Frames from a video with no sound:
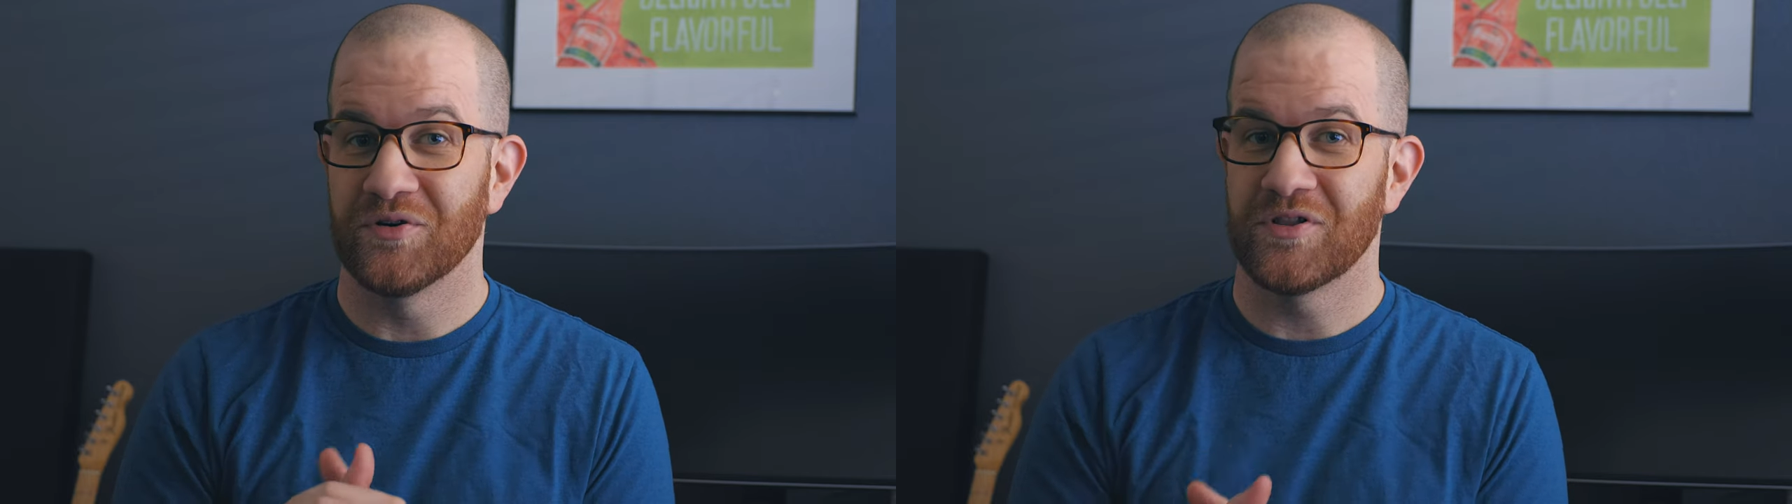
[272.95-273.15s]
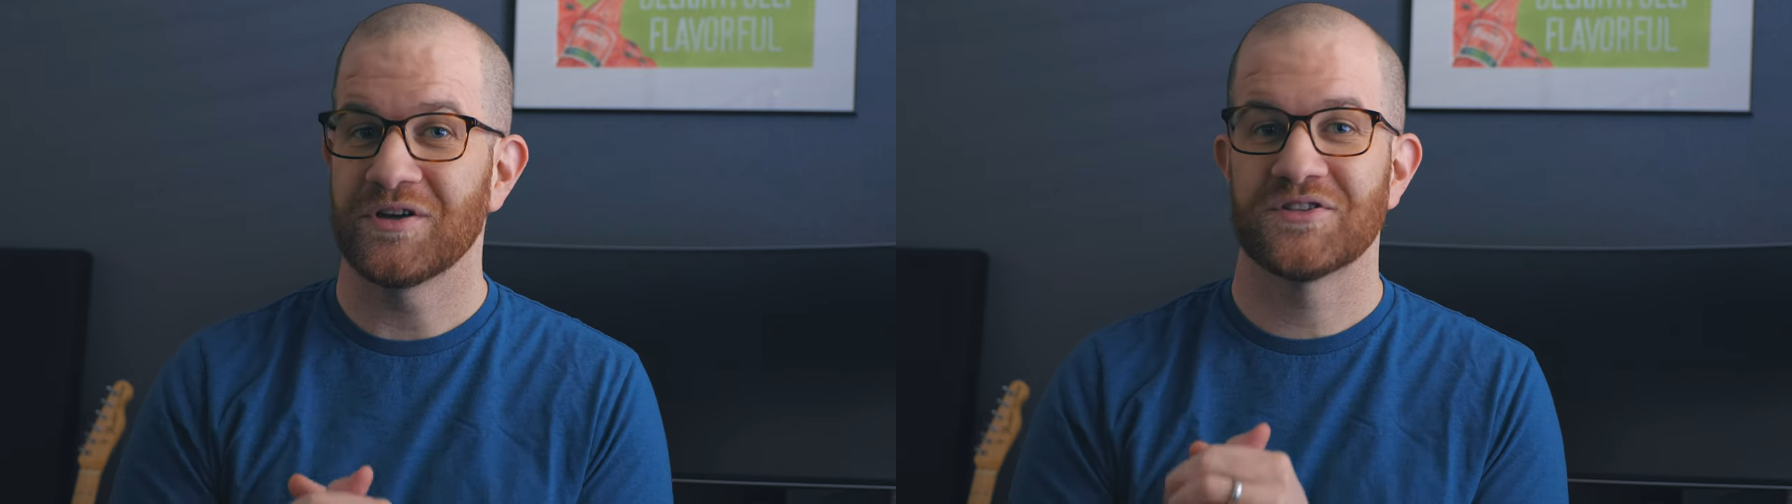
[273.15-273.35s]

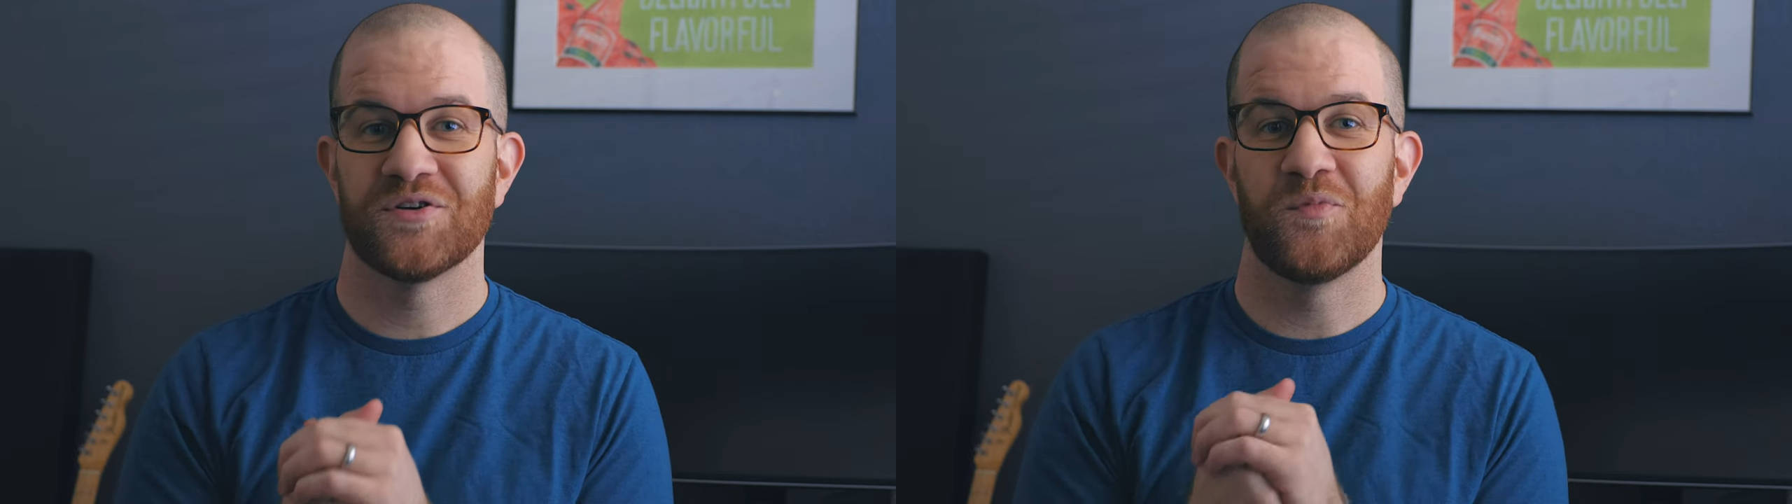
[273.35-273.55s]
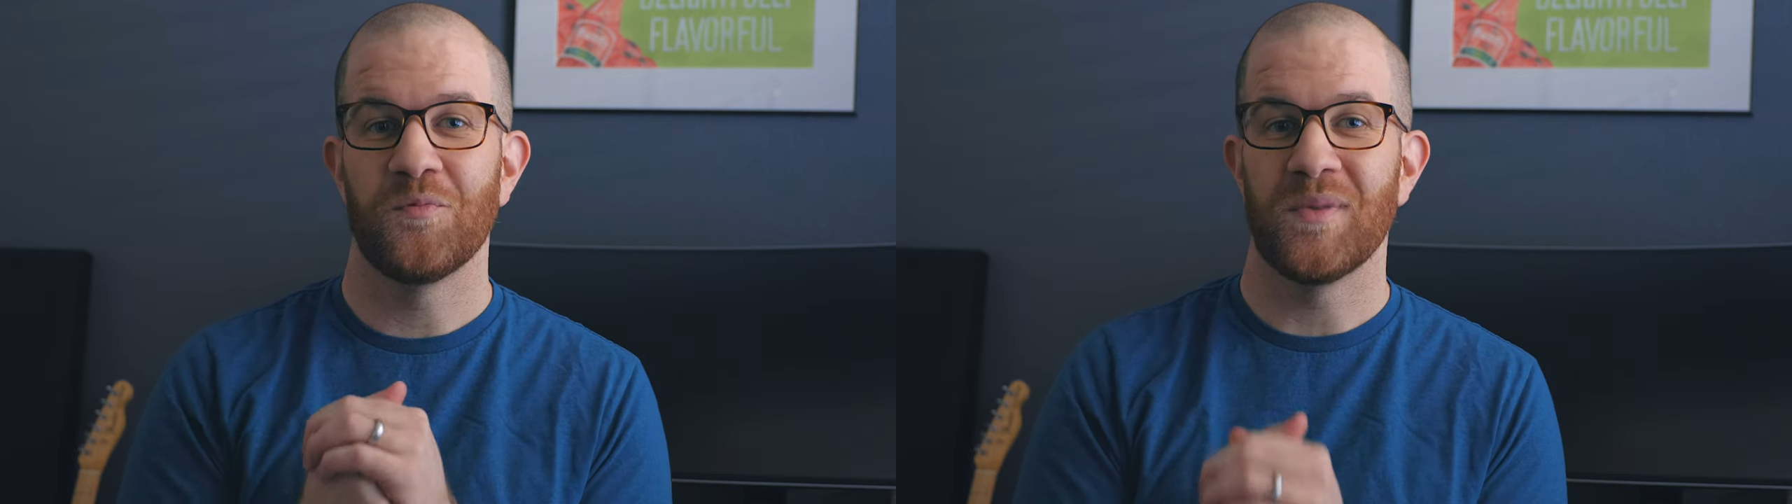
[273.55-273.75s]
building
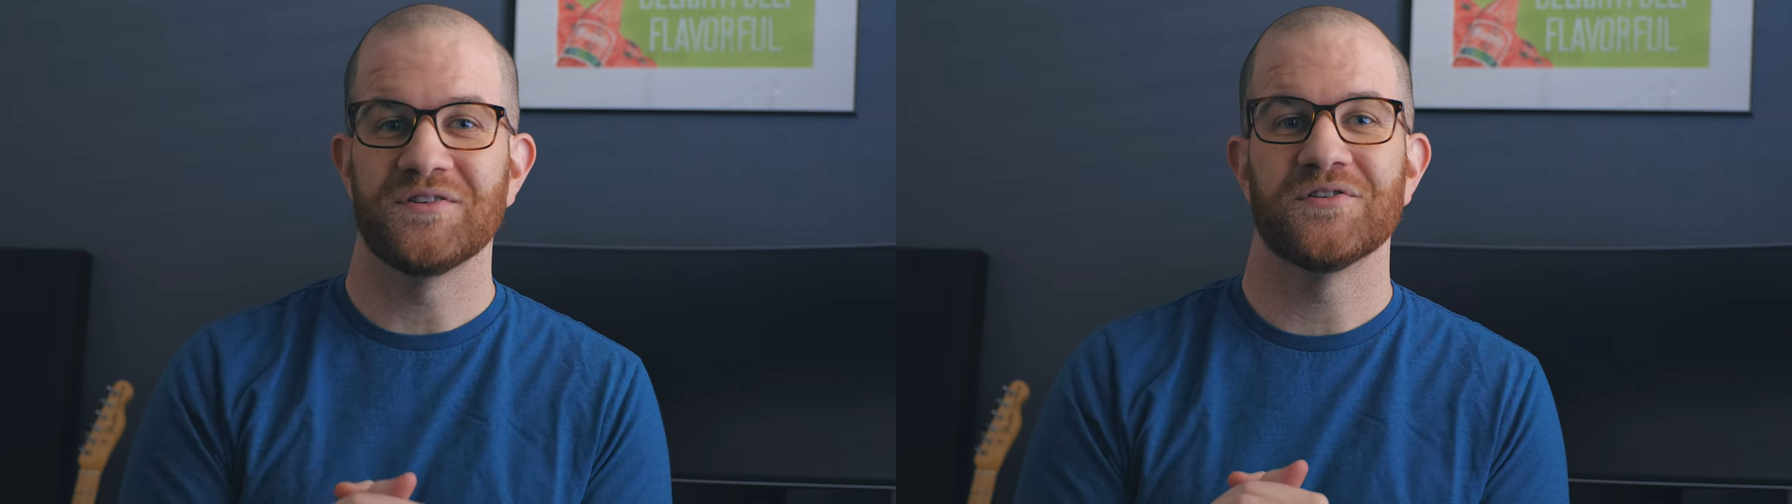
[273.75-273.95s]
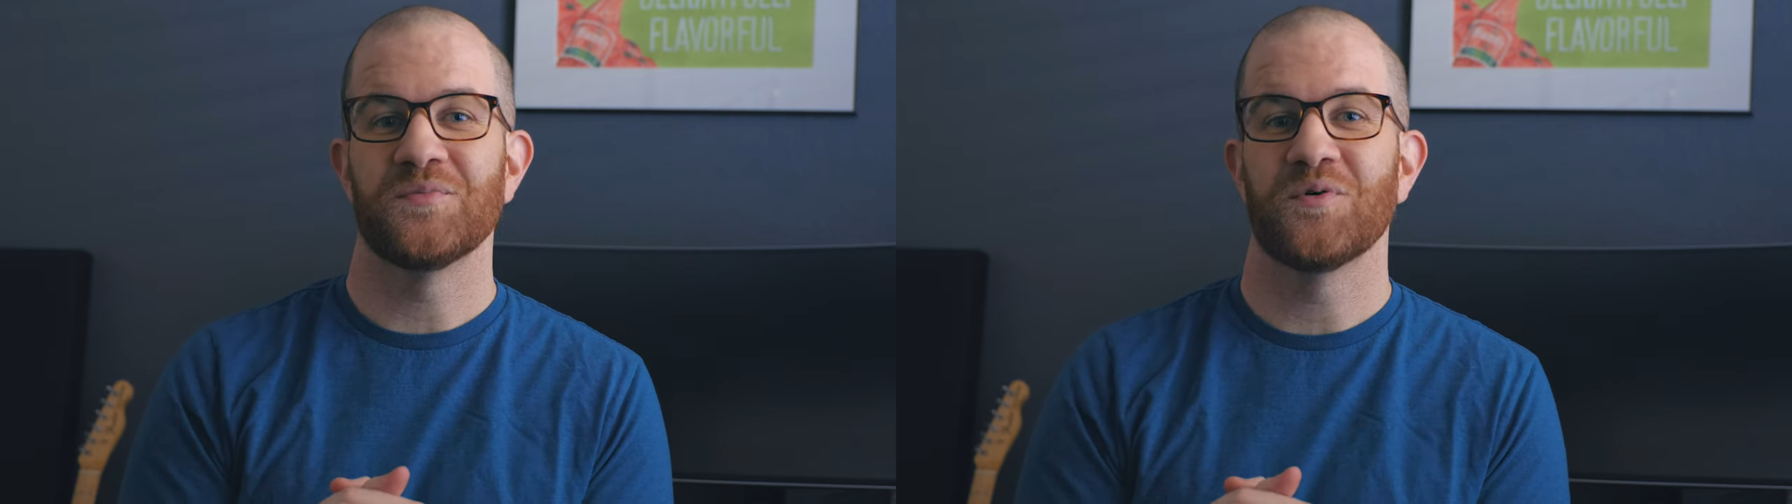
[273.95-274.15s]
some
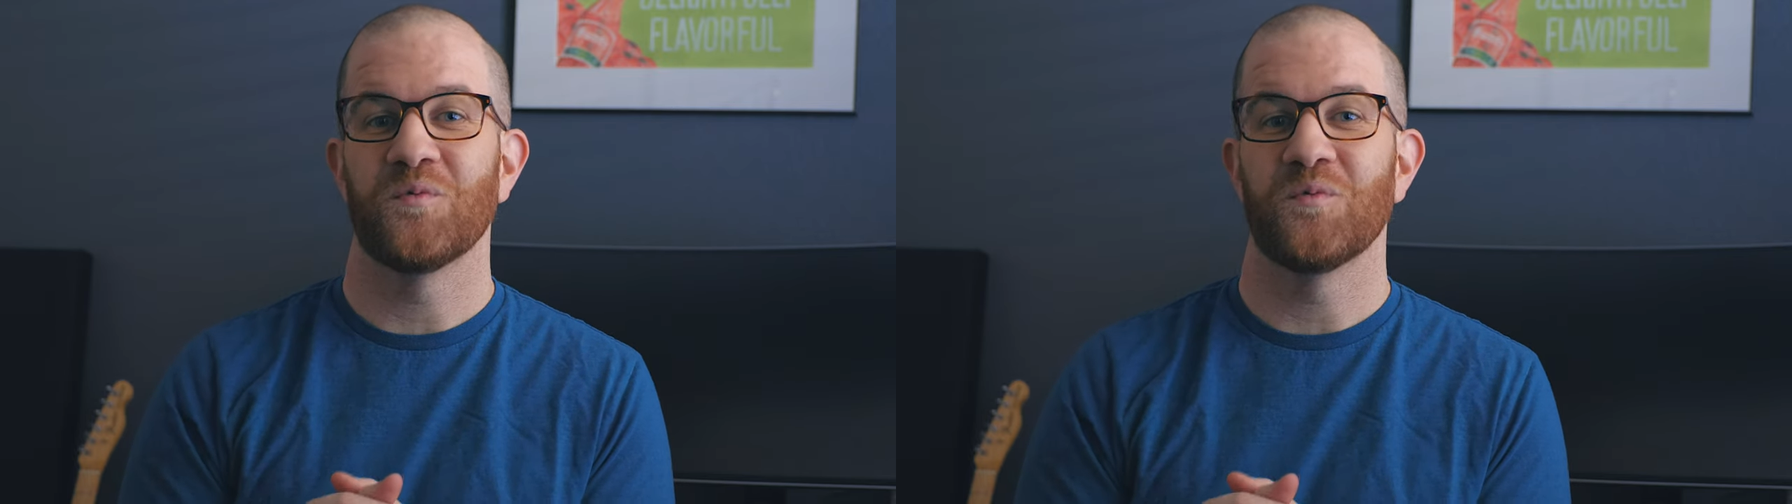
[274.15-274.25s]
momentum